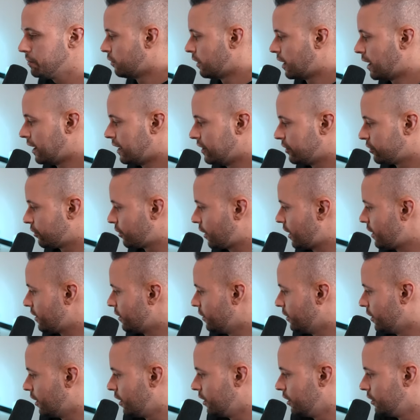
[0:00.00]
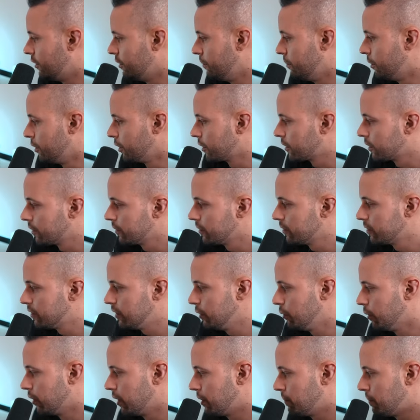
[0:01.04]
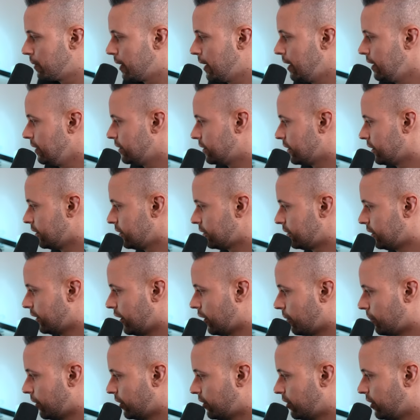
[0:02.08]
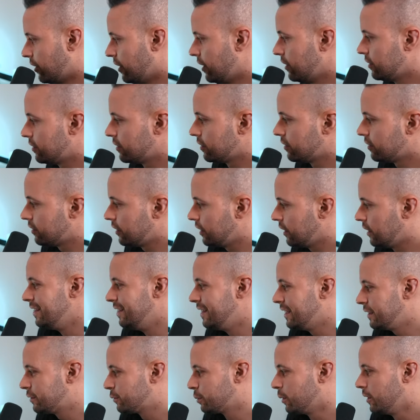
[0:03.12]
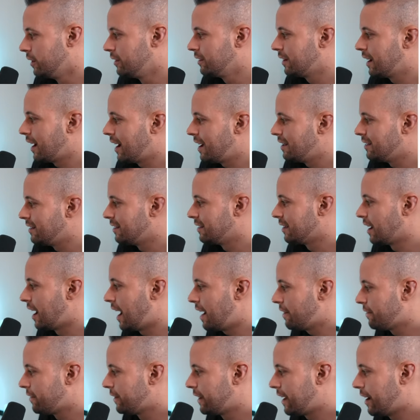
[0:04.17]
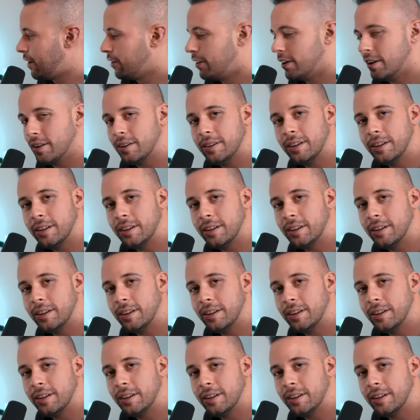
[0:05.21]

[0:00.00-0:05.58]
Right, let's try another book, see what it pays. Let's see how much it is. See, this one, guys, it's half an hour.